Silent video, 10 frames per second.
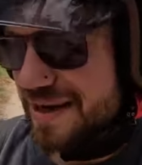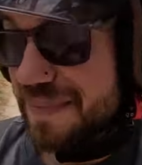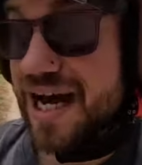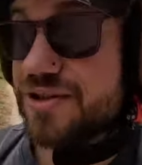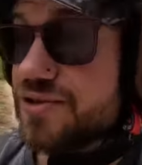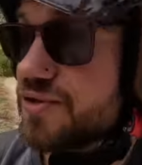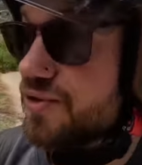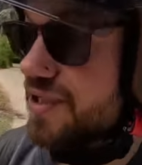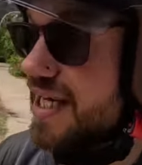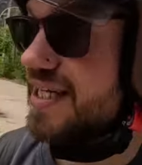Manuals are
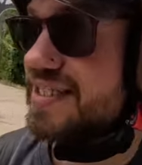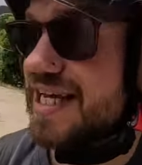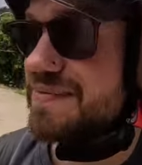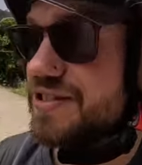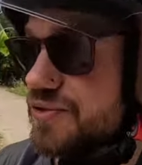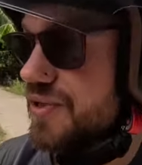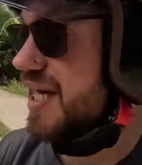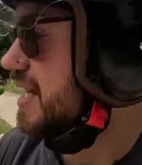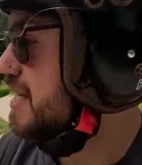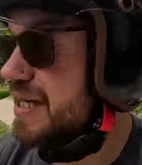okay and semis are
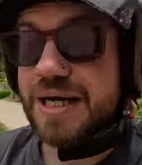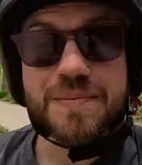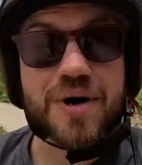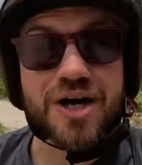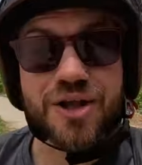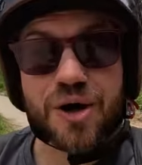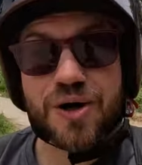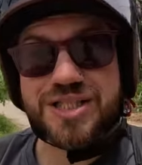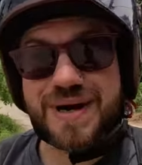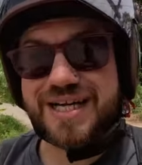okay, but not
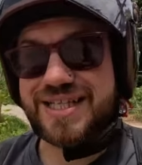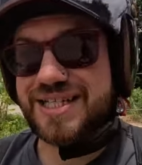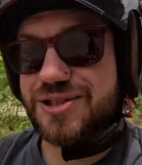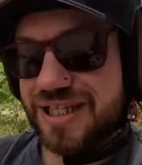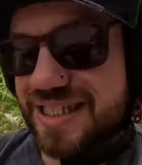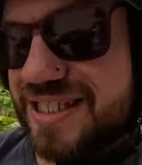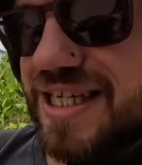automatic. So let's